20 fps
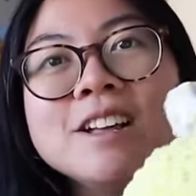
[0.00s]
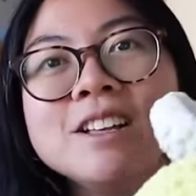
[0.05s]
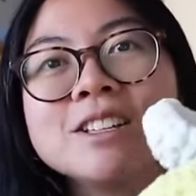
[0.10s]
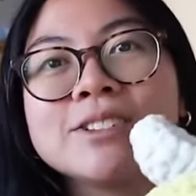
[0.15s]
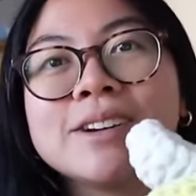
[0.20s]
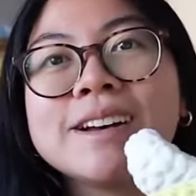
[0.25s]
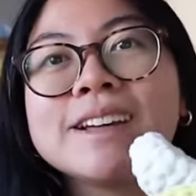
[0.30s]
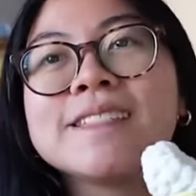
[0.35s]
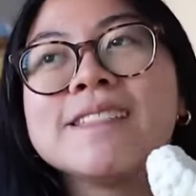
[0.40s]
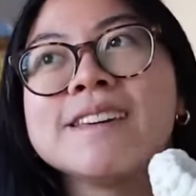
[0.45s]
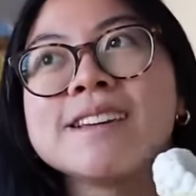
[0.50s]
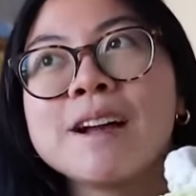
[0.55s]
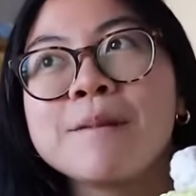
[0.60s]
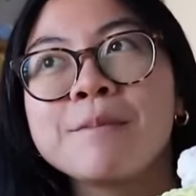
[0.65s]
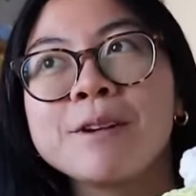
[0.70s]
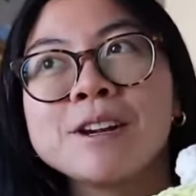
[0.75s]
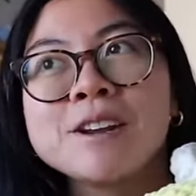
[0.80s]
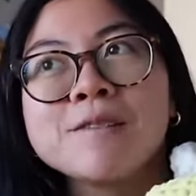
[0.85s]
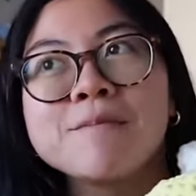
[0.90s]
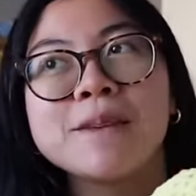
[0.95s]
So I think
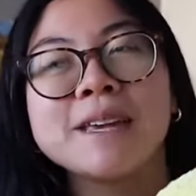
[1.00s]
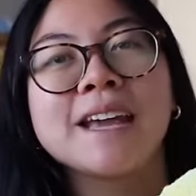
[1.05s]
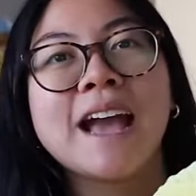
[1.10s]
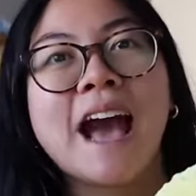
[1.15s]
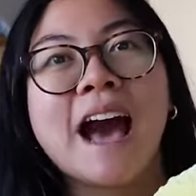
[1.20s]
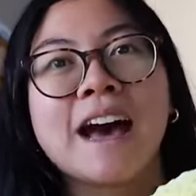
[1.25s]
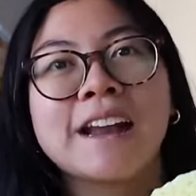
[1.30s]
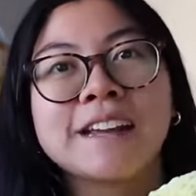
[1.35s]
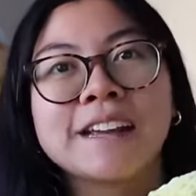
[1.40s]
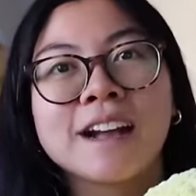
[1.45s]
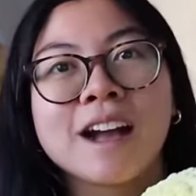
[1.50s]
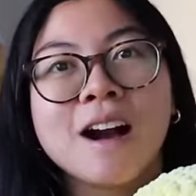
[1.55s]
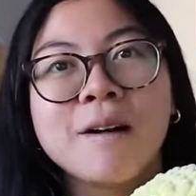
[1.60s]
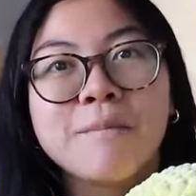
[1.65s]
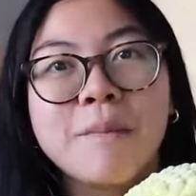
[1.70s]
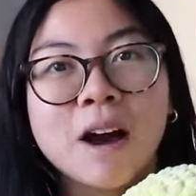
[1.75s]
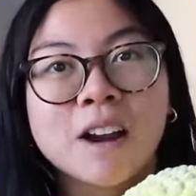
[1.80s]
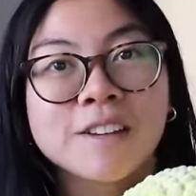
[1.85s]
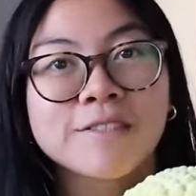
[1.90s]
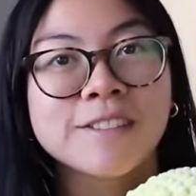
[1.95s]
I'm gonna be adding a
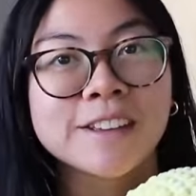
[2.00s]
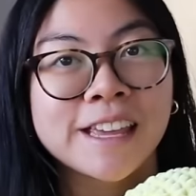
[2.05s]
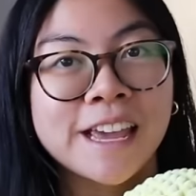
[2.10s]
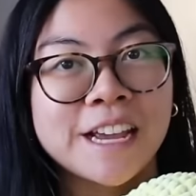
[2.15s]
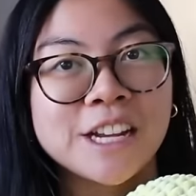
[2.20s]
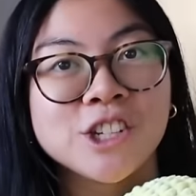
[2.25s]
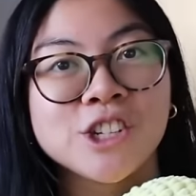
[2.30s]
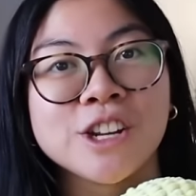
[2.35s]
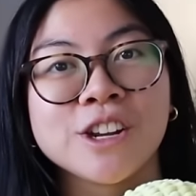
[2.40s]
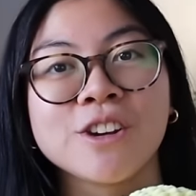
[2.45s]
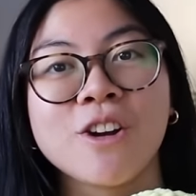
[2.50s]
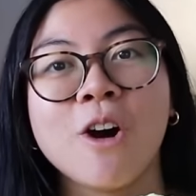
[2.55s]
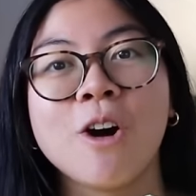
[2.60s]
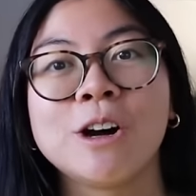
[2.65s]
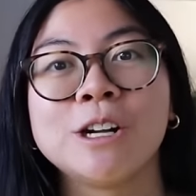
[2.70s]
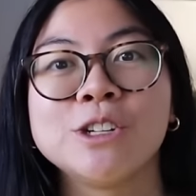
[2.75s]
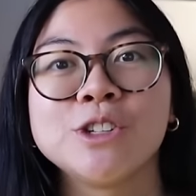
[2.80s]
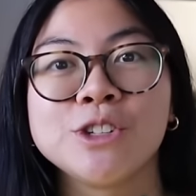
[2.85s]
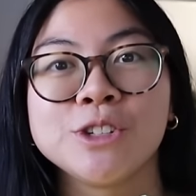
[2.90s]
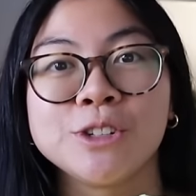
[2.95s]
modification
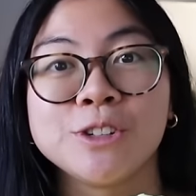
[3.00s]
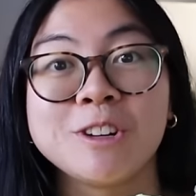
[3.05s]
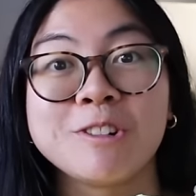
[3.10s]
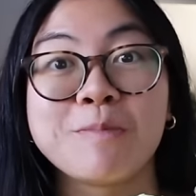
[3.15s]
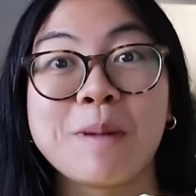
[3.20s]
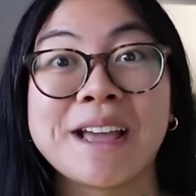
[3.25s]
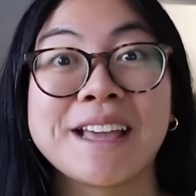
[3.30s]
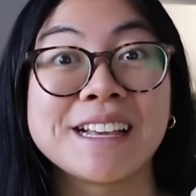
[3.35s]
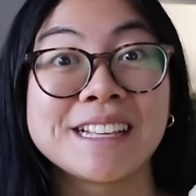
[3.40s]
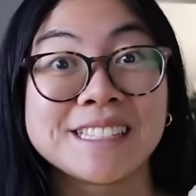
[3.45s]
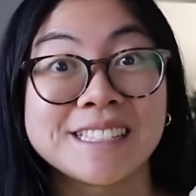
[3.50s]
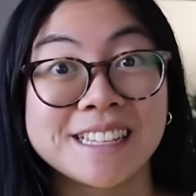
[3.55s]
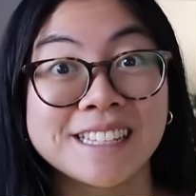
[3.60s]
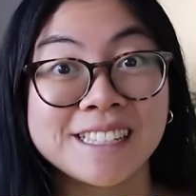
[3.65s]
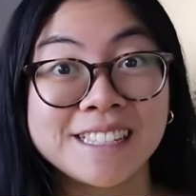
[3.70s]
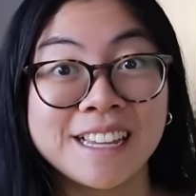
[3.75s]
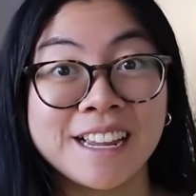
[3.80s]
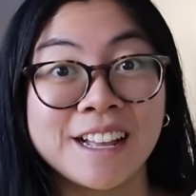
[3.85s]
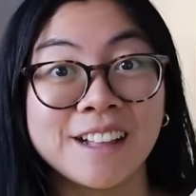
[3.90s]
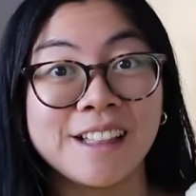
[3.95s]
onto my
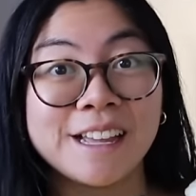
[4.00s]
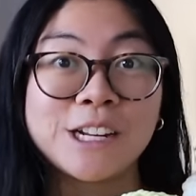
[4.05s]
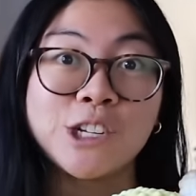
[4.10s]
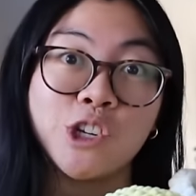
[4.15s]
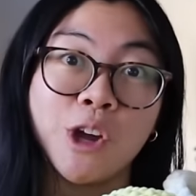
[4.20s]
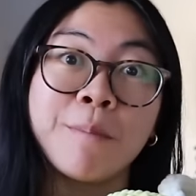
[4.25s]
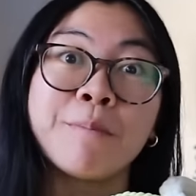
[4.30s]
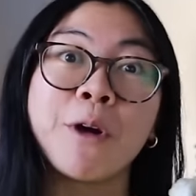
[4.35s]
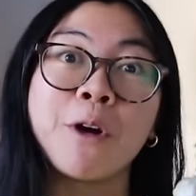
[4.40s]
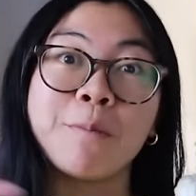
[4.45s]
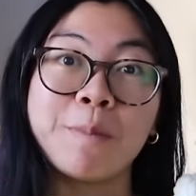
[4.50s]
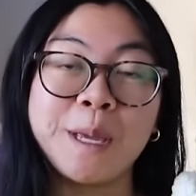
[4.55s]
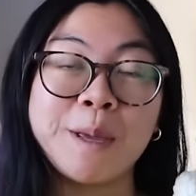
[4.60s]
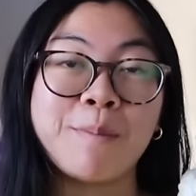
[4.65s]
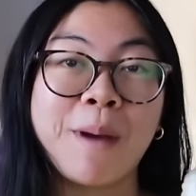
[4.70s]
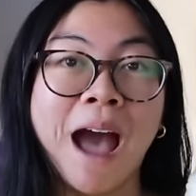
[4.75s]
existing like jumbo bee